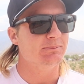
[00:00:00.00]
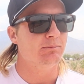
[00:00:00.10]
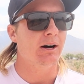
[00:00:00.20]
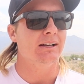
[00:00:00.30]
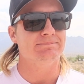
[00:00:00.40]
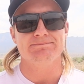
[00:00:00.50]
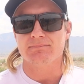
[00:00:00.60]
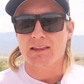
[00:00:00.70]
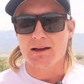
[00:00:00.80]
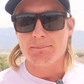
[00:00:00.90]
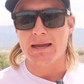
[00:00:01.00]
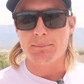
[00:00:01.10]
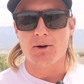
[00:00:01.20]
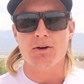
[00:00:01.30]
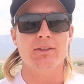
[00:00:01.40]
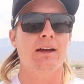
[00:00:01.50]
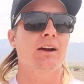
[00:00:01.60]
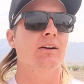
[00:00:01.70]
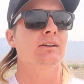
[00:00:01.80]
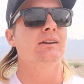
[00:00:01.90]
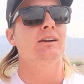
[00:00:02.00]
But make par there,